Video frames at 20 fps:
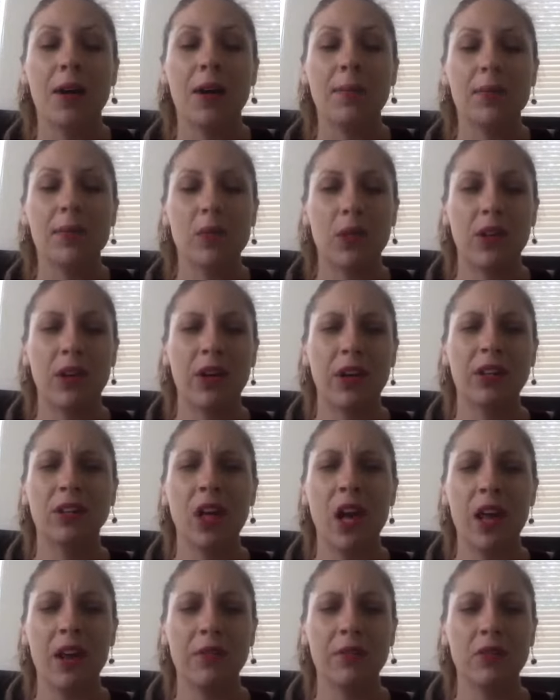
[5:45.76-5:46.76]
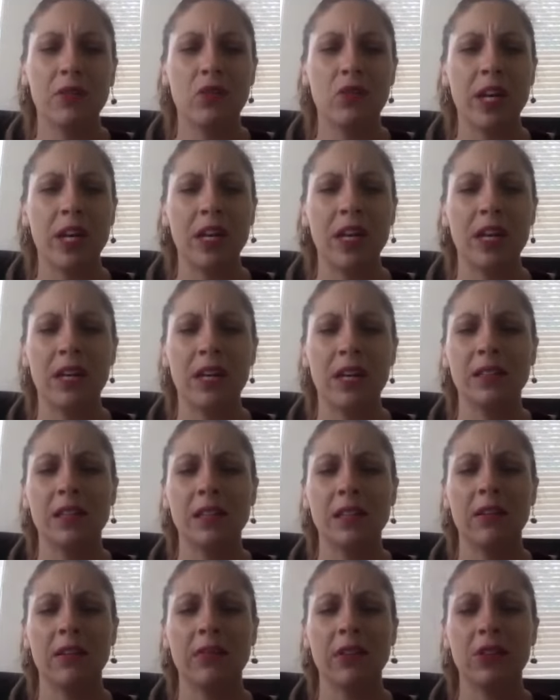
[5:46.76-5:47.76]
So there are a lot of trainings,
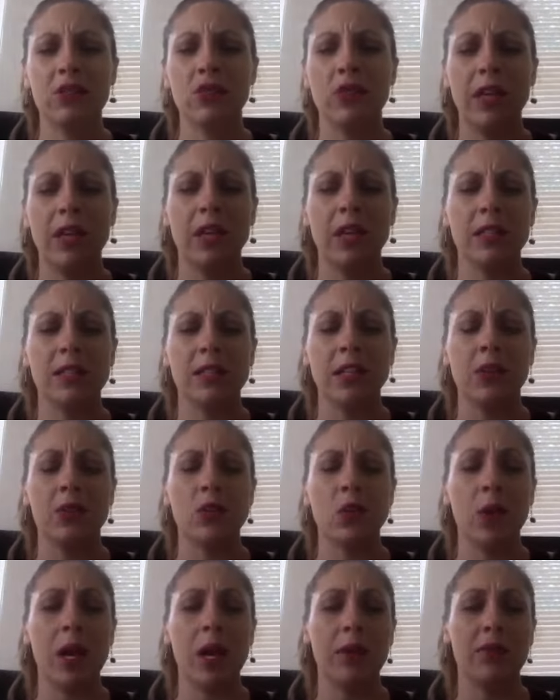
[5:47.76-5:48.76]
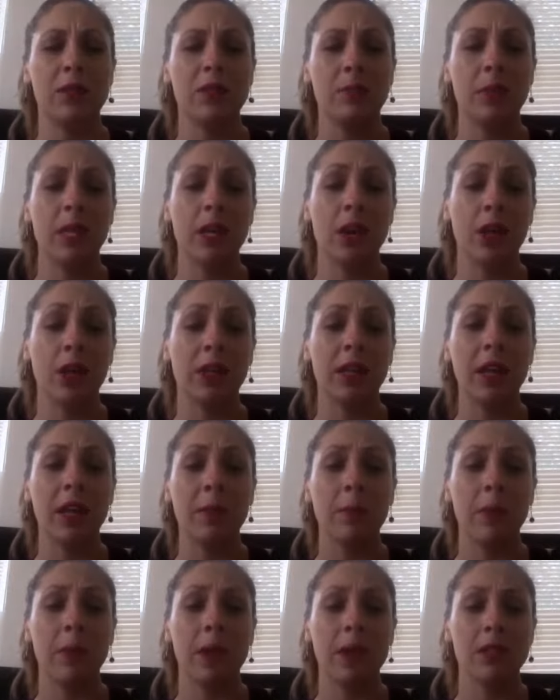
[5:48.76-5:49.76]
even trainings that you don't have to be on
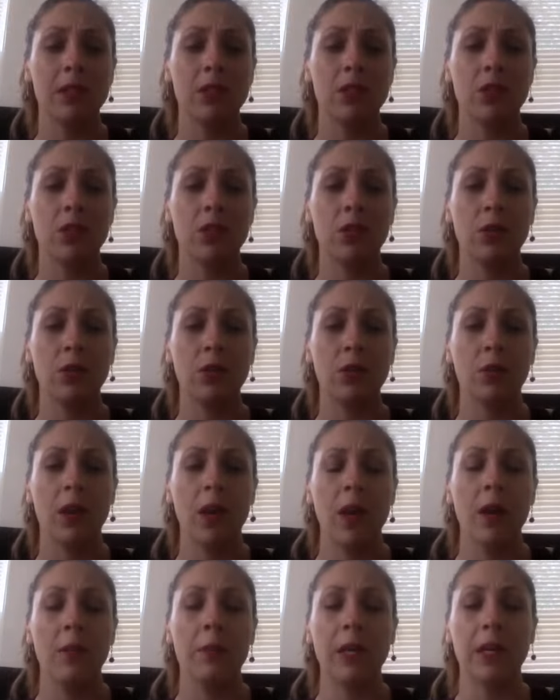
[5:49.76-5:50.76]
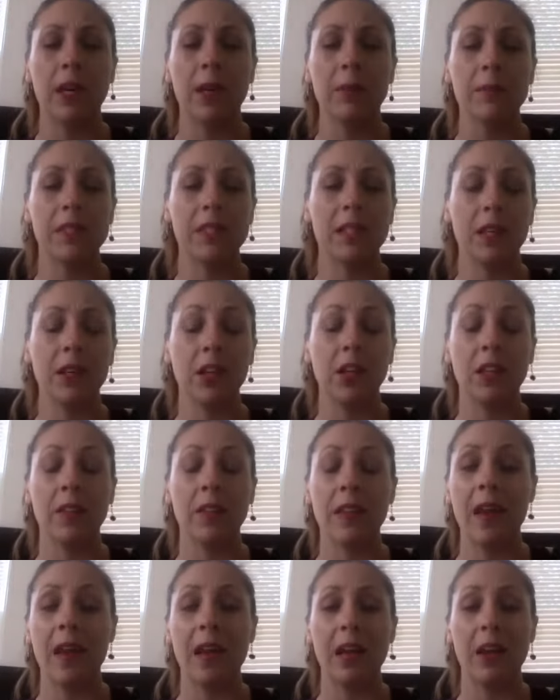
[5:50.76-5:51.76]
campus to become skilled in
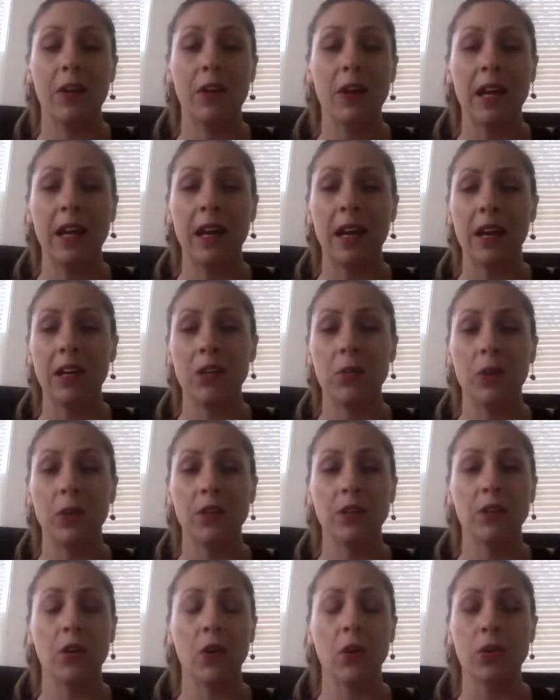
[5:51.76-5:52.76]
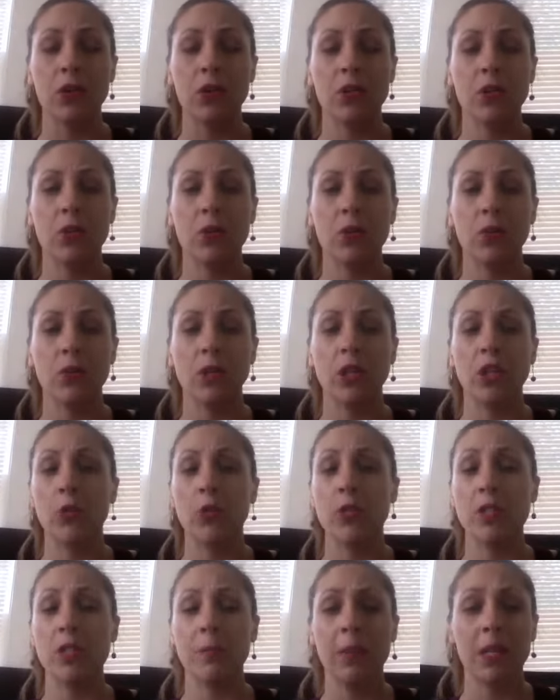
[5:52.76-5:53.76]
that area. You can go to
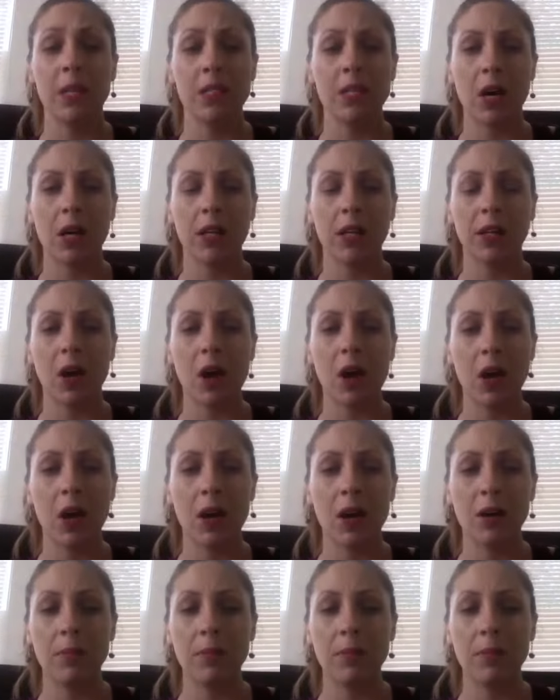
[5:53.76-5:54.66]
udemy.com.